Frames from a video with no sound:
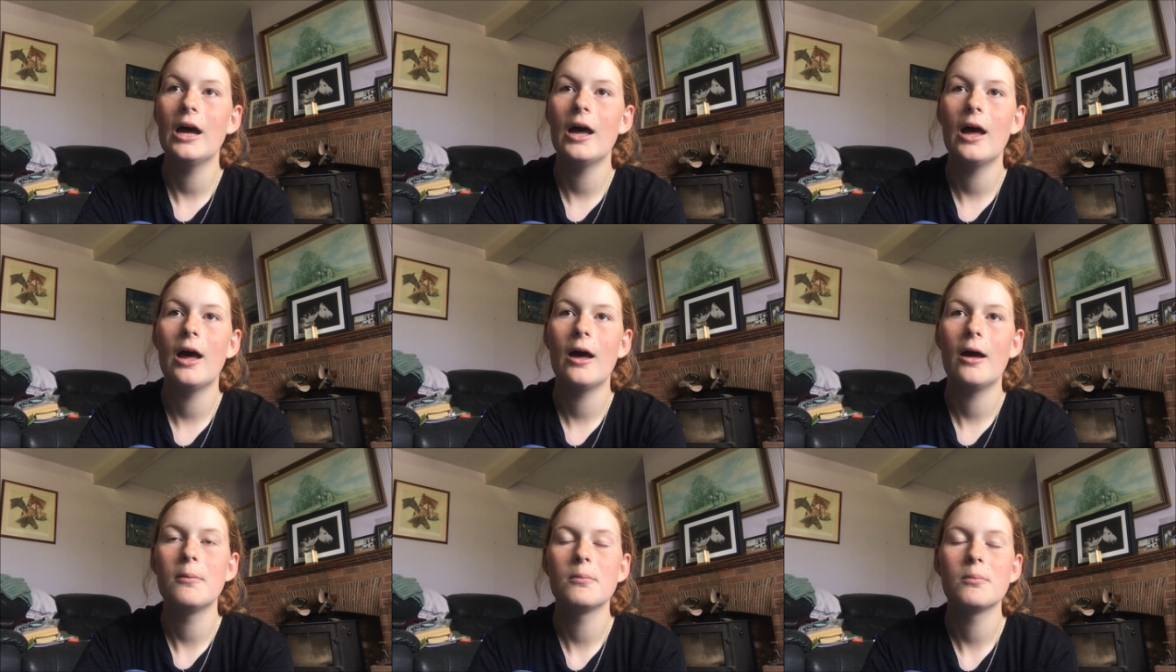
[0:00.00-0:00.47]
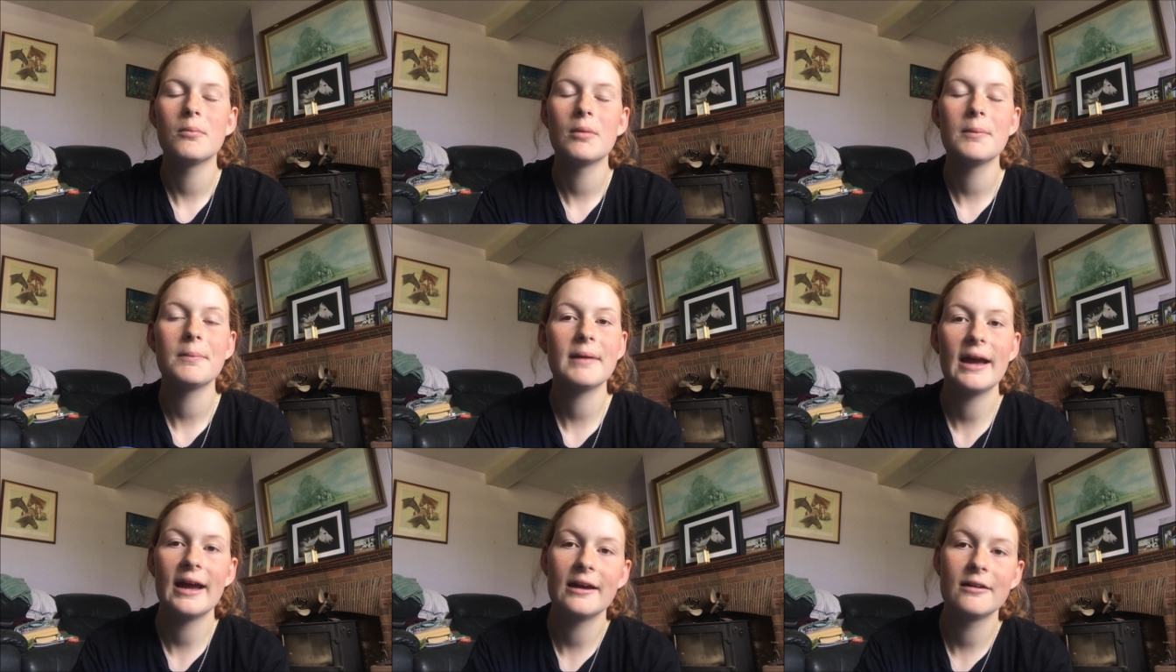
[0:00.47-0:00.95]
um,
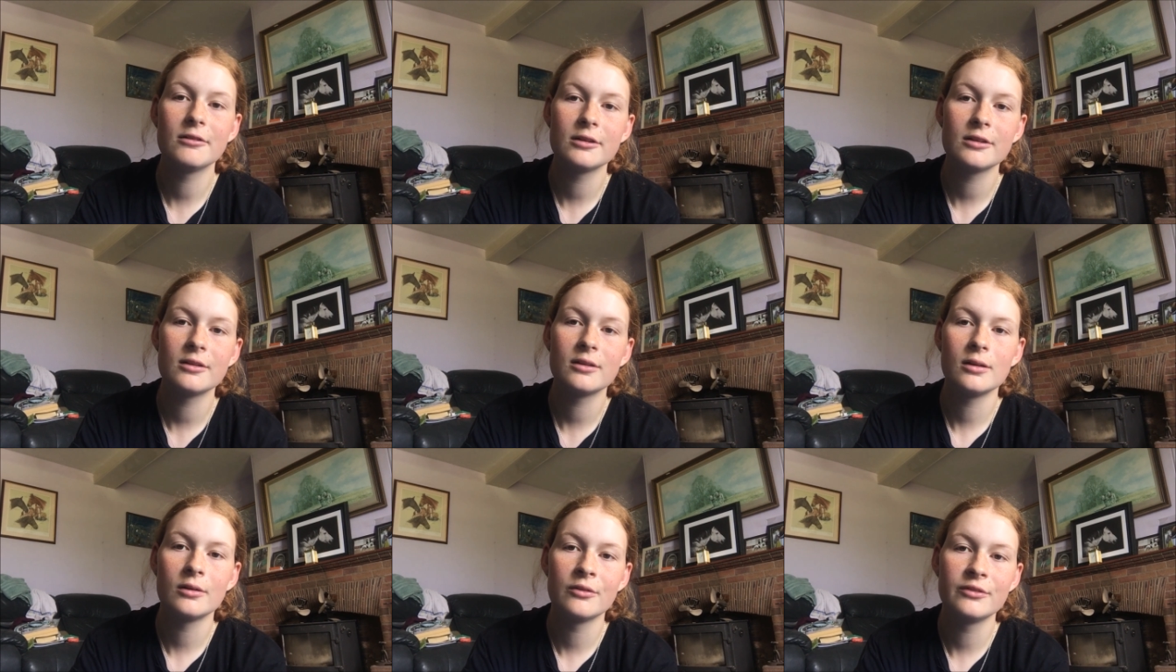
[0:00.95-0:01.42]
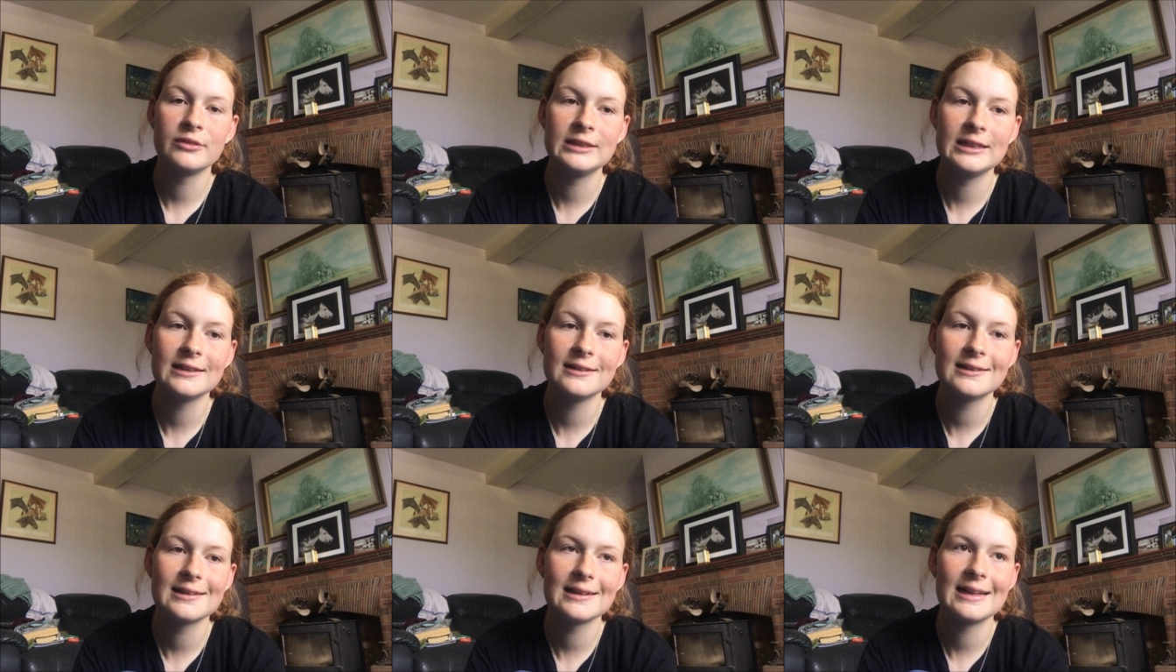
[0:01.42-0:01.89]
my parents
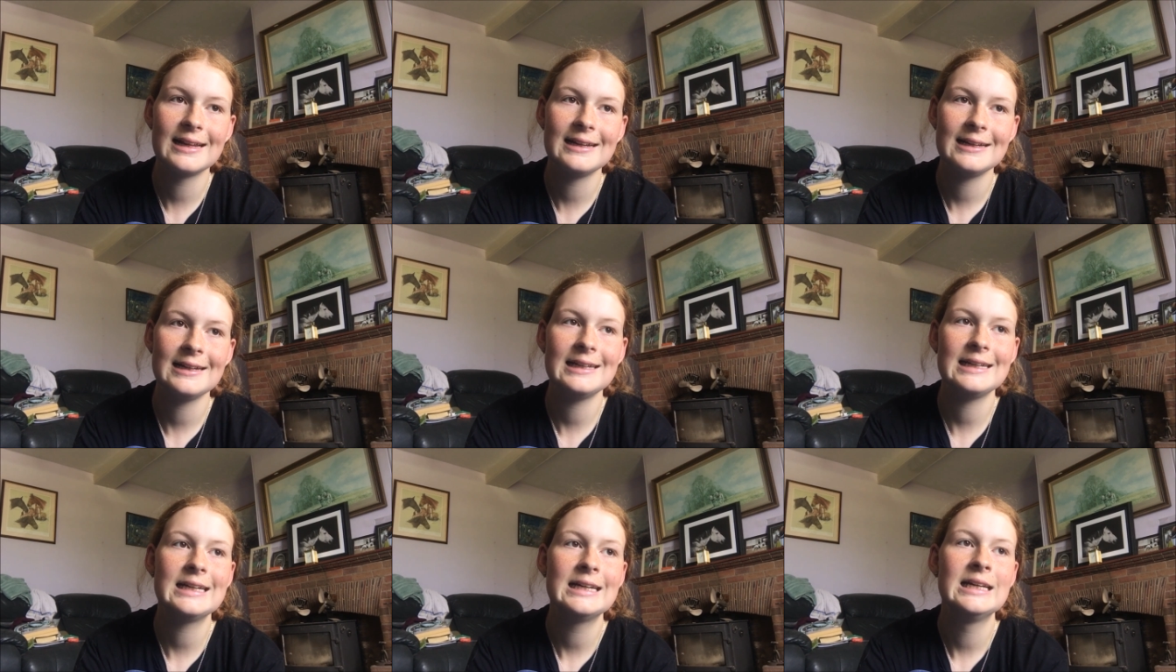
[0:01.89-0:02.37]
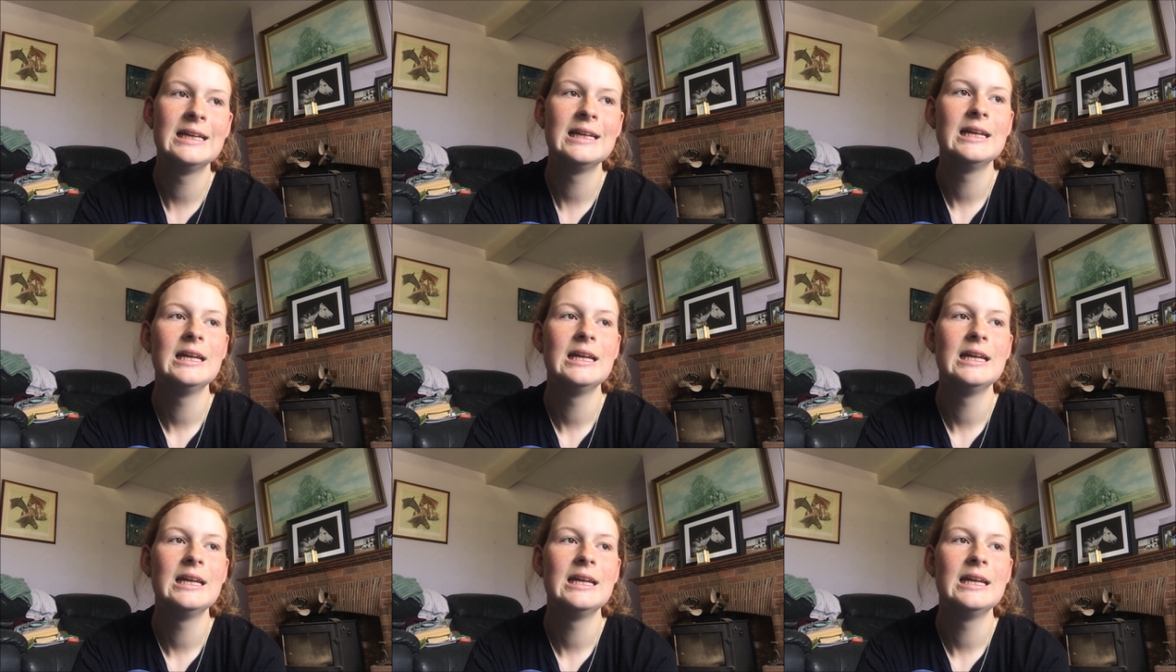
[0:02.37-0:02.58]
obviously,